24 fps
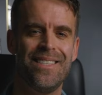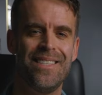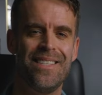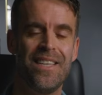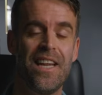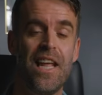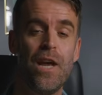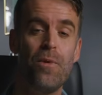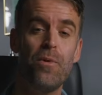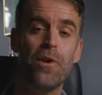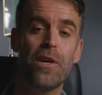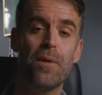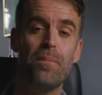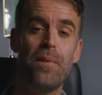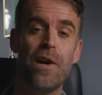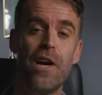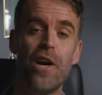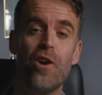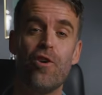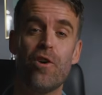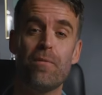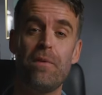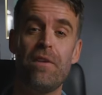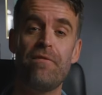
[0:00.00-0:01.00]
Today we're
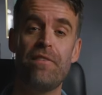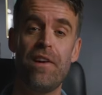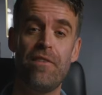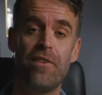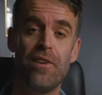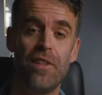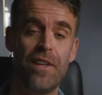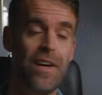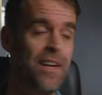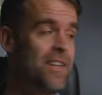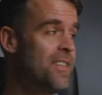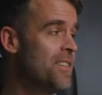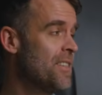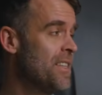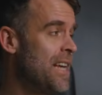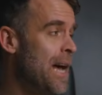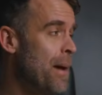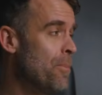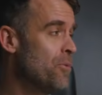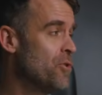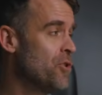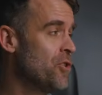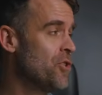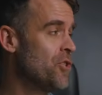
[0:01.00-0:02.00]
comparing one of my favorite lights, the
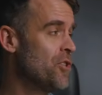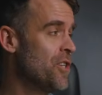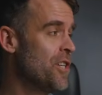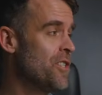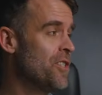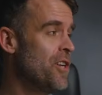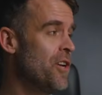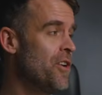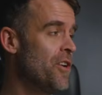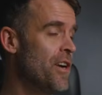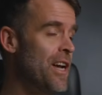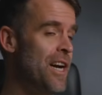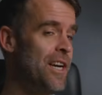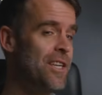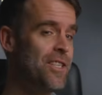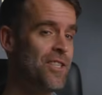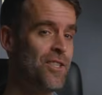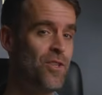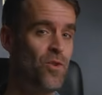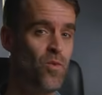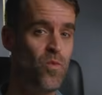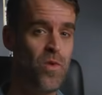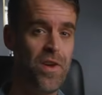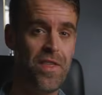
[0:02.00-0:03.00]
Aputure
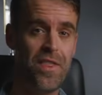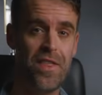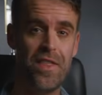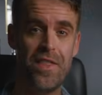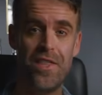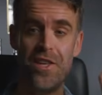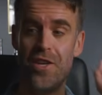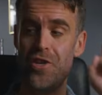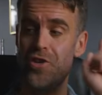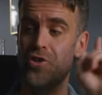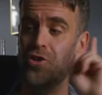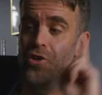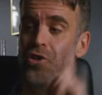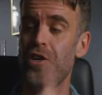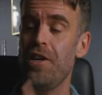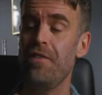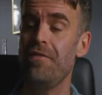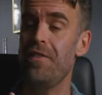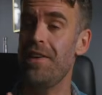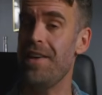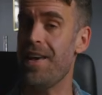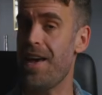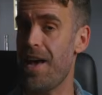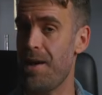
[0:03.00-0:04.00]
600X, with the
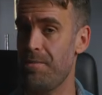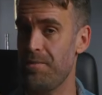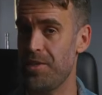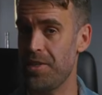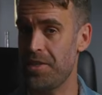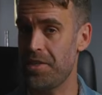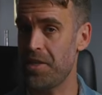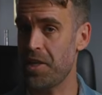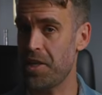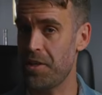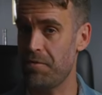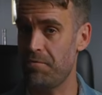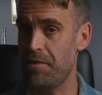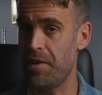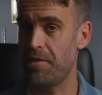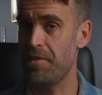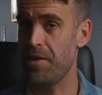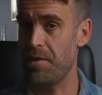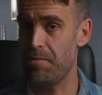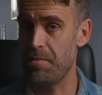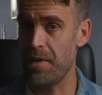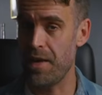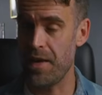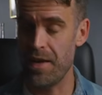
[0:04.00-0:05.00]
GVM
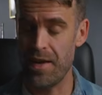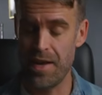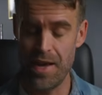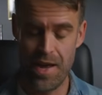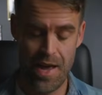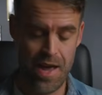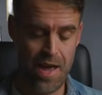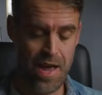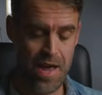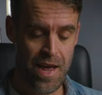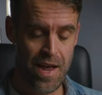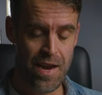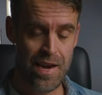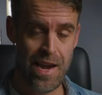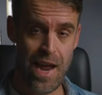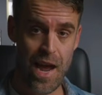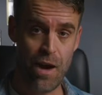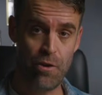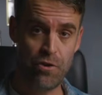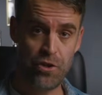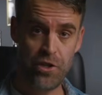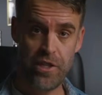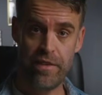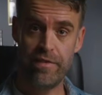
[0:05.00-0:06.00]
650B.
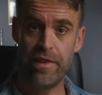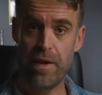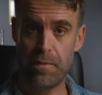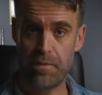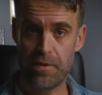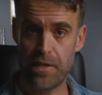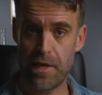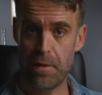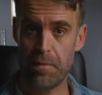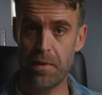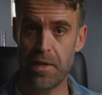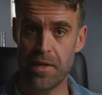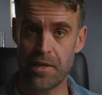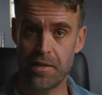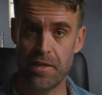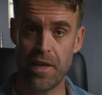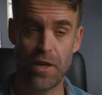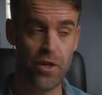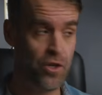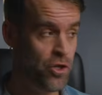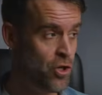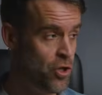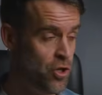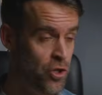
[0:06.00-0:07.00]
Now, GVM sent me this
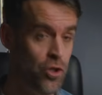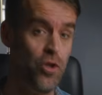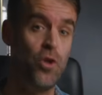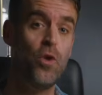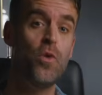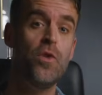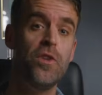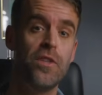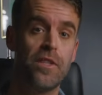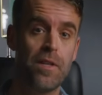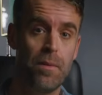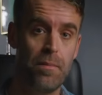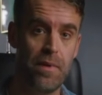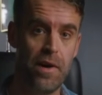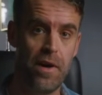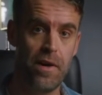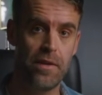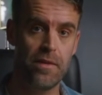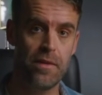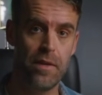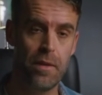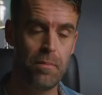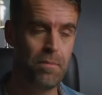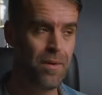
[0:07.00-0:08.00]
light to do this
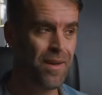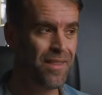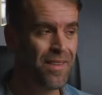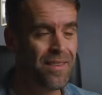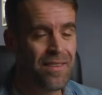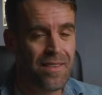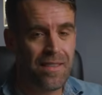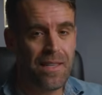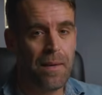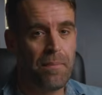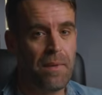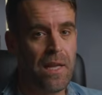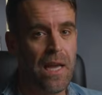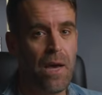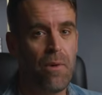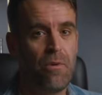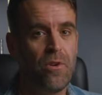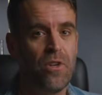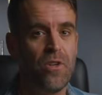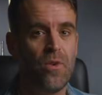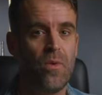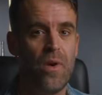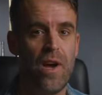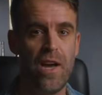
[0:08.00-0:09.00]
comparison, but this is something I
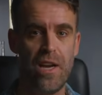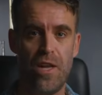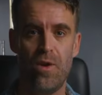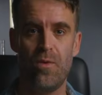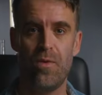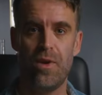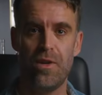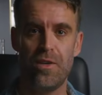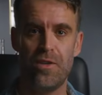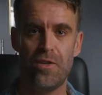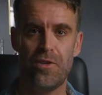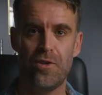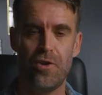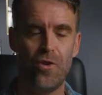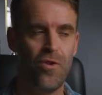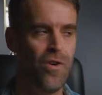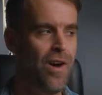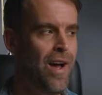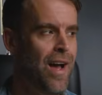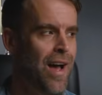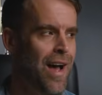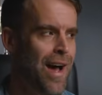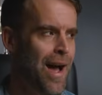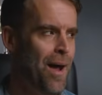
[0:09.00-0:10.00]
would do anyway.
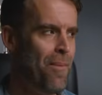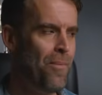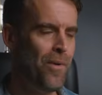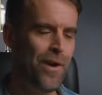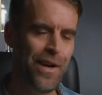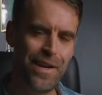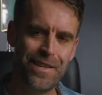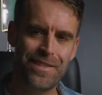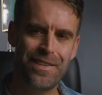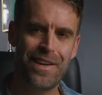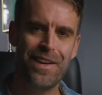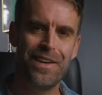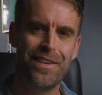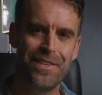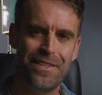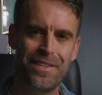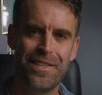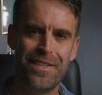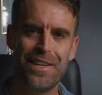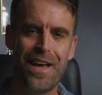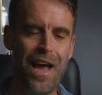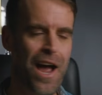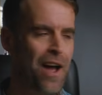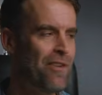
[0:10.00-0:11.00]
So I'm pretty excited to
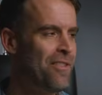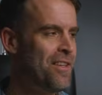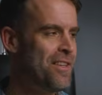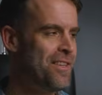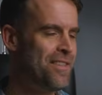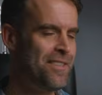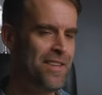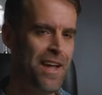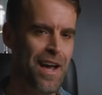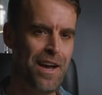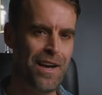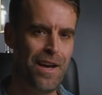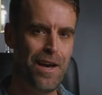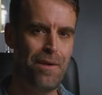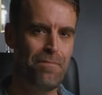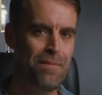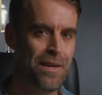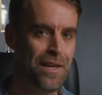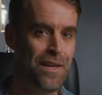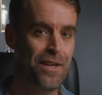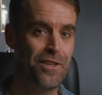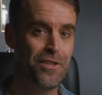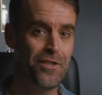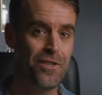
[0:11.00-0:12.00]
see how they stack up
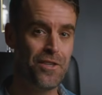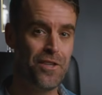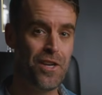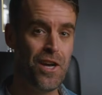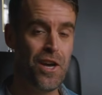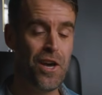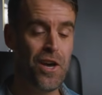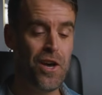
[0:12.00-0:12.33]
because